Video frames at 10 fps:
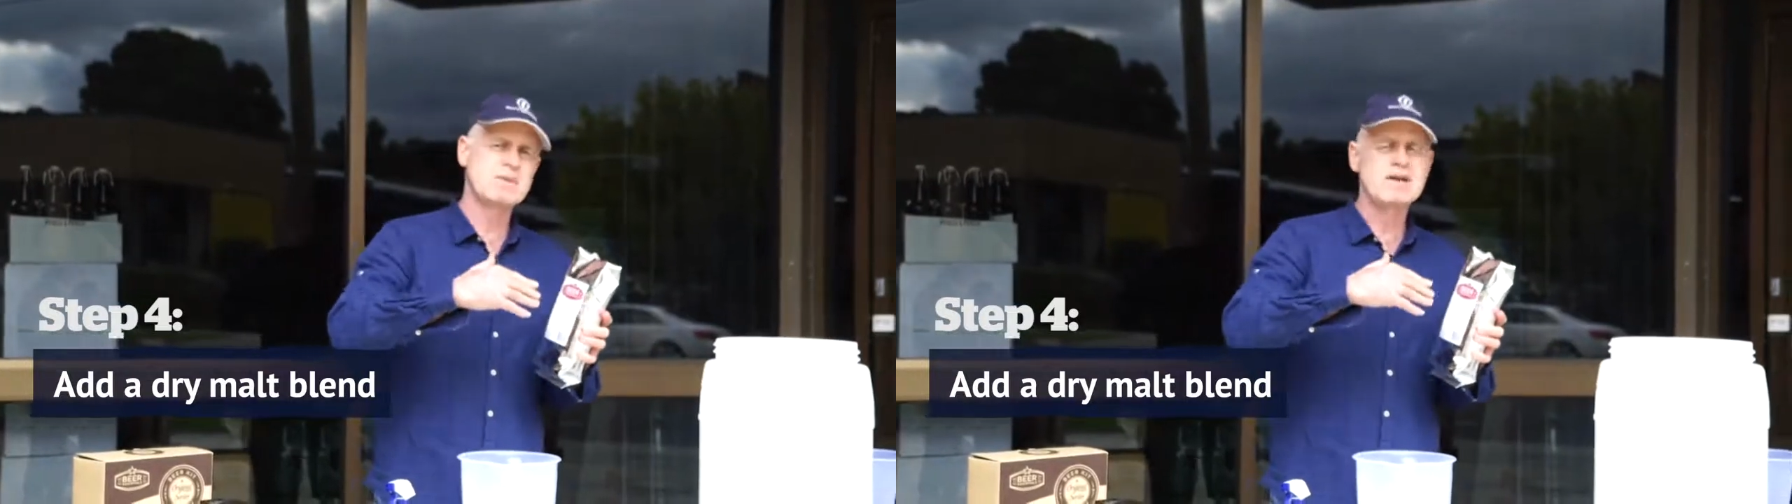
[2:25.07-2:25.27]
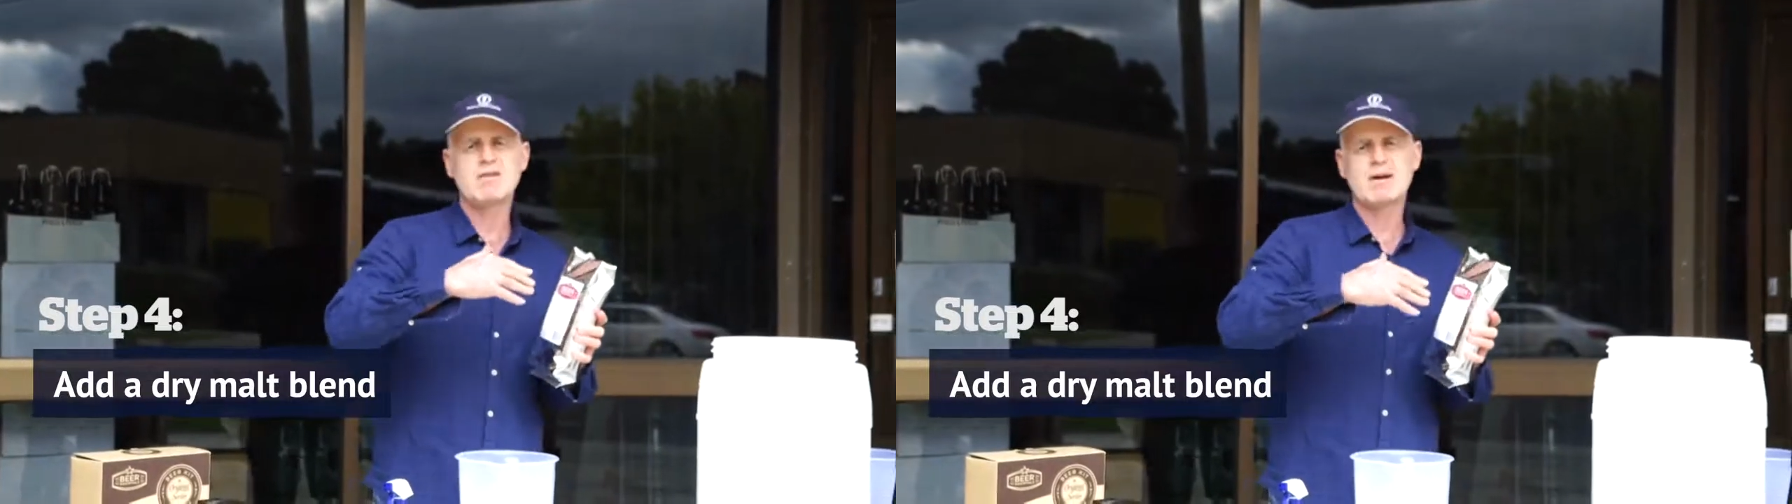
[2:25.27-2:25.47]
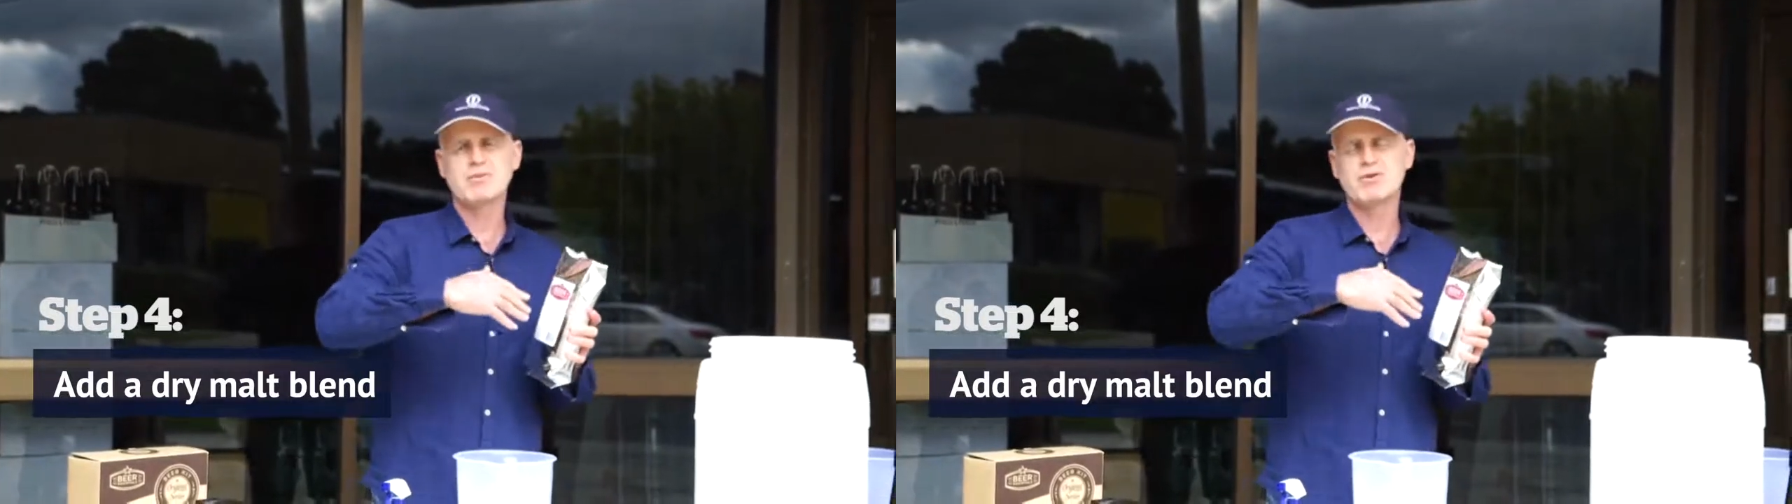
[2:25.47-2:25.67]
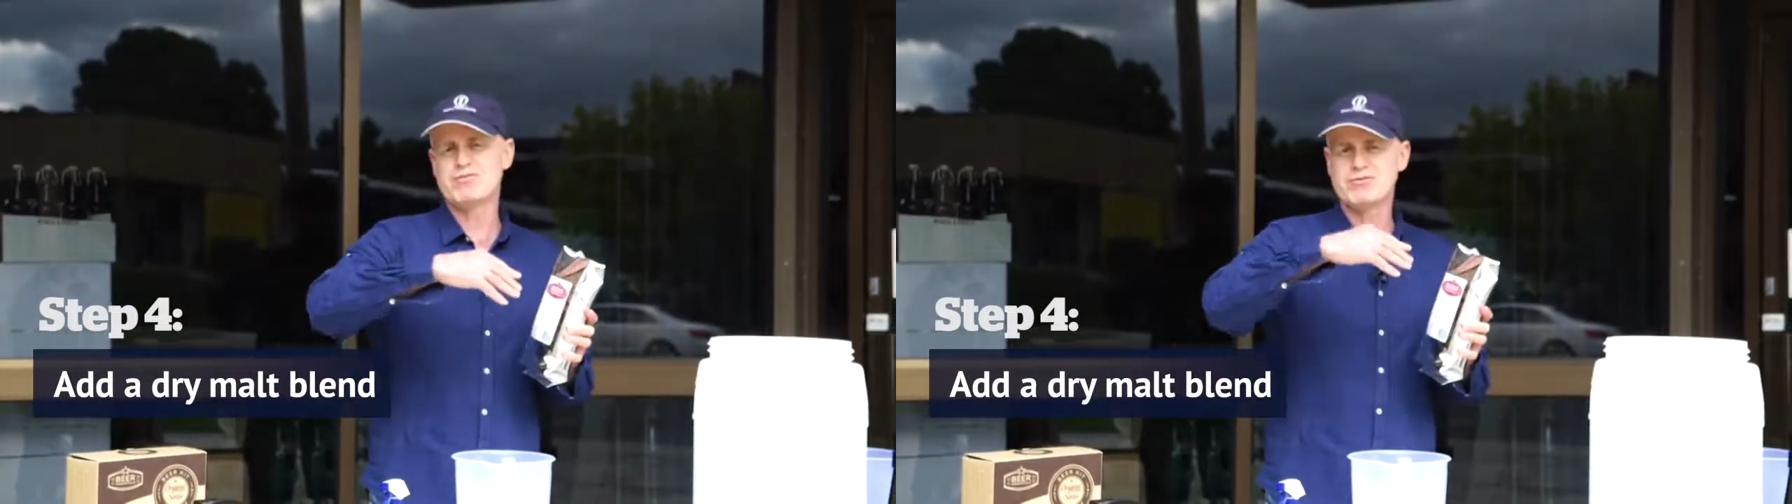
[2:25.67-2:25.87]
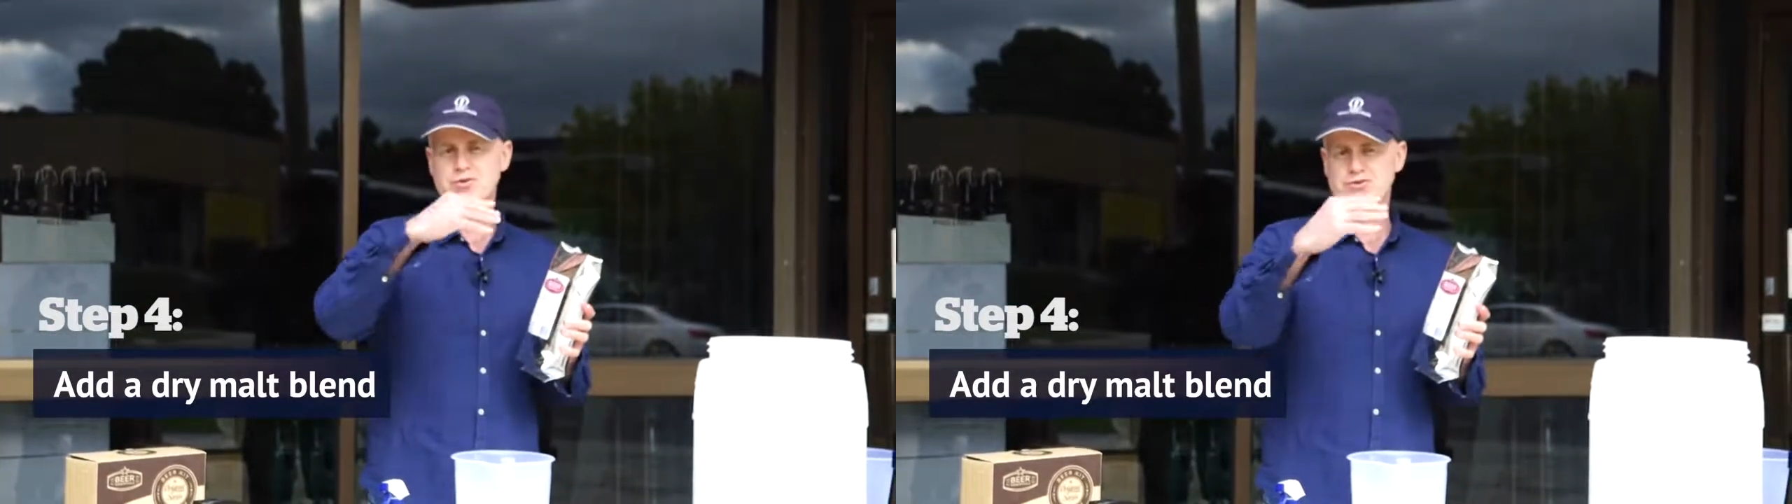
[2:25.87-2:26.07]
beer up to
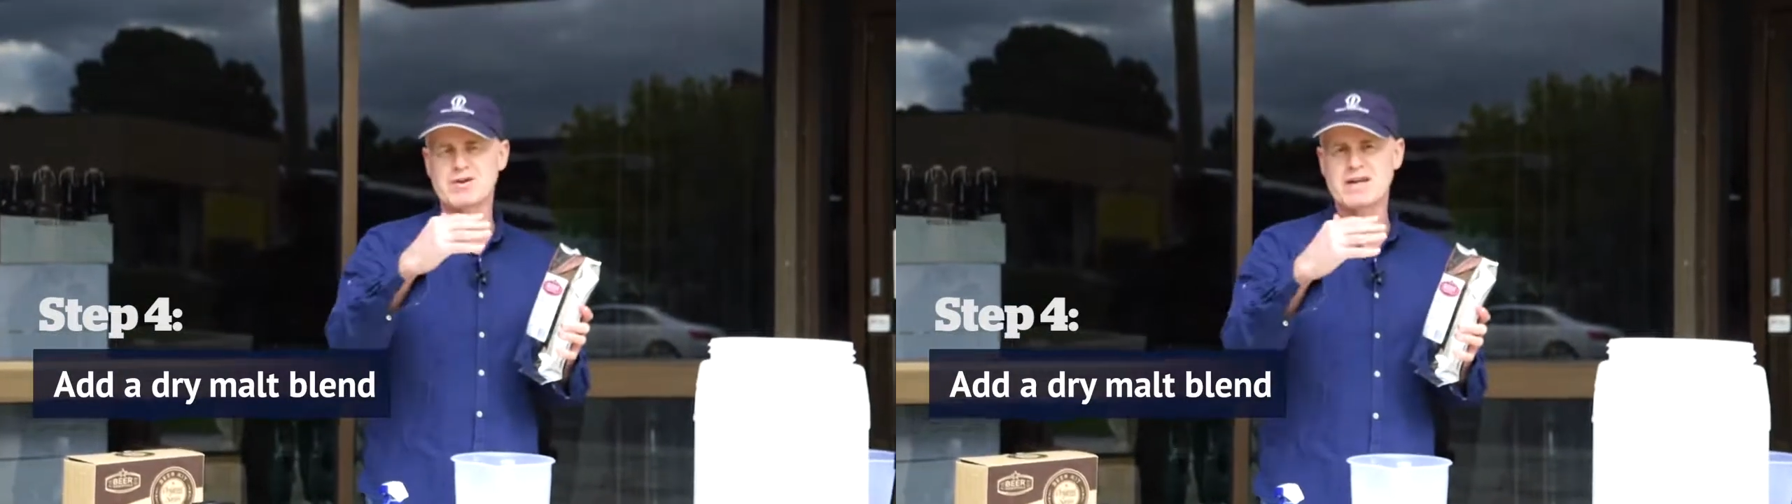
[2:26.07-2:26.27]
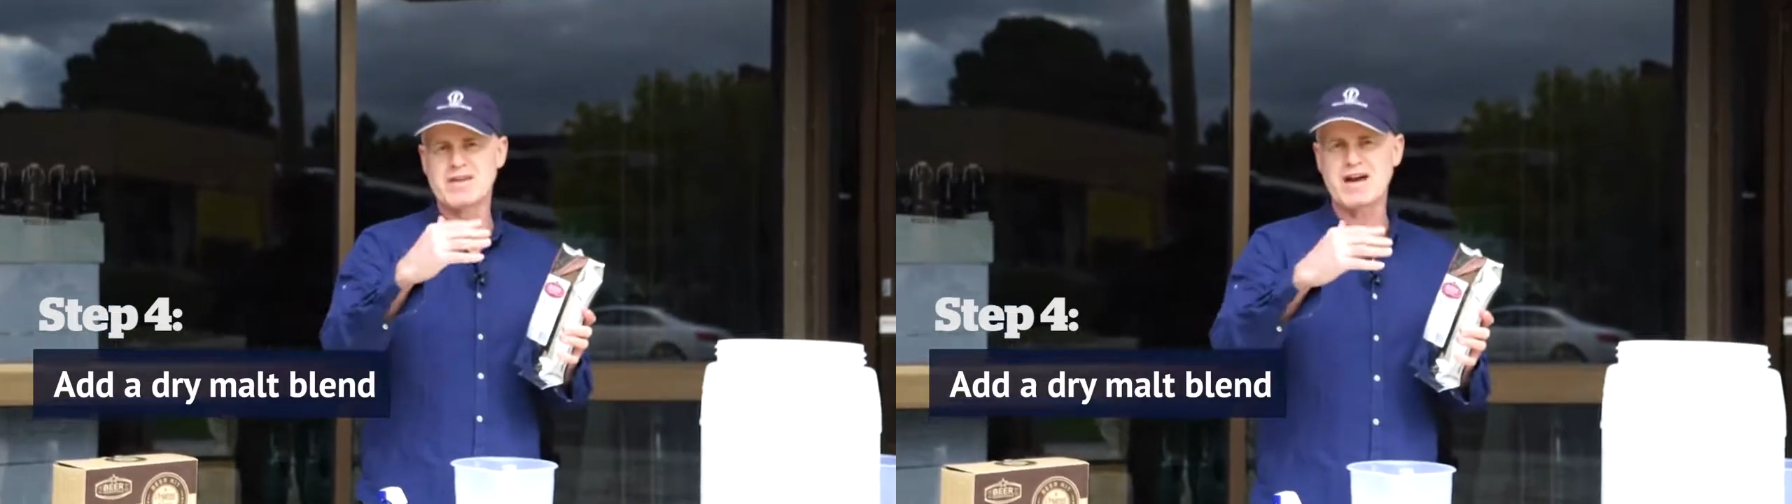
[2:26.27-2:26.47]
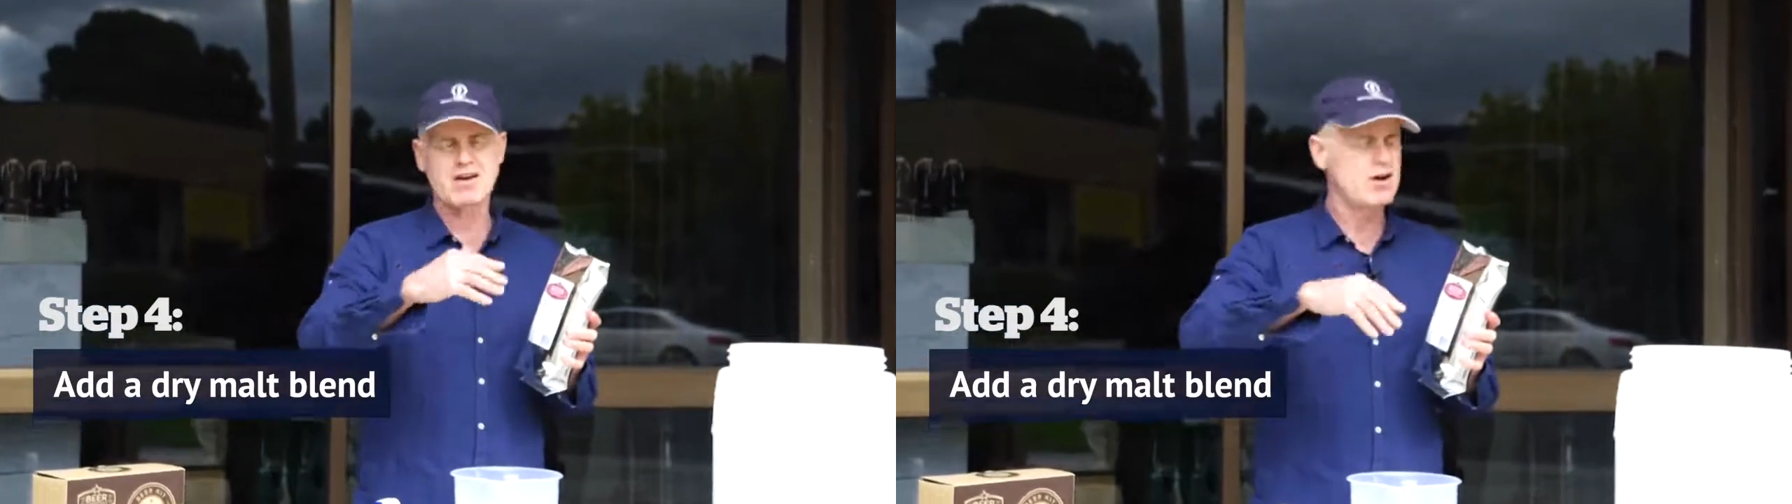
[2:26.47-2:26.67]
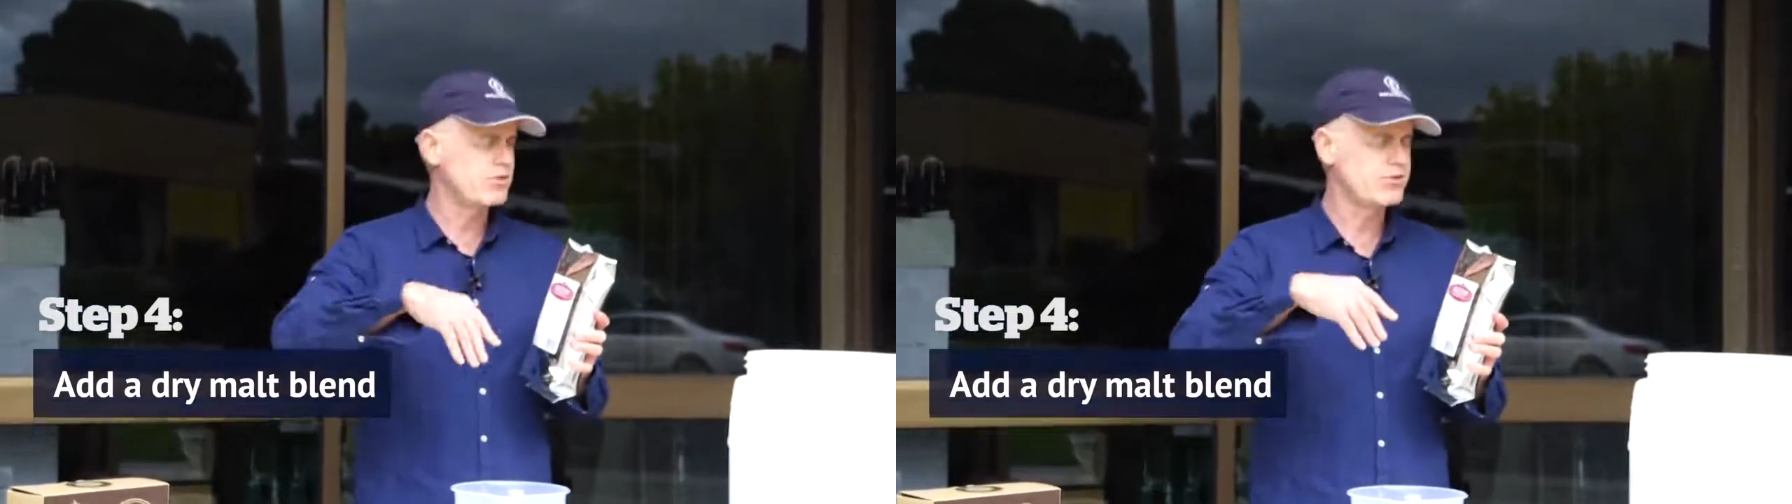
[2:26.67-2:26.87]
full strength alcohol,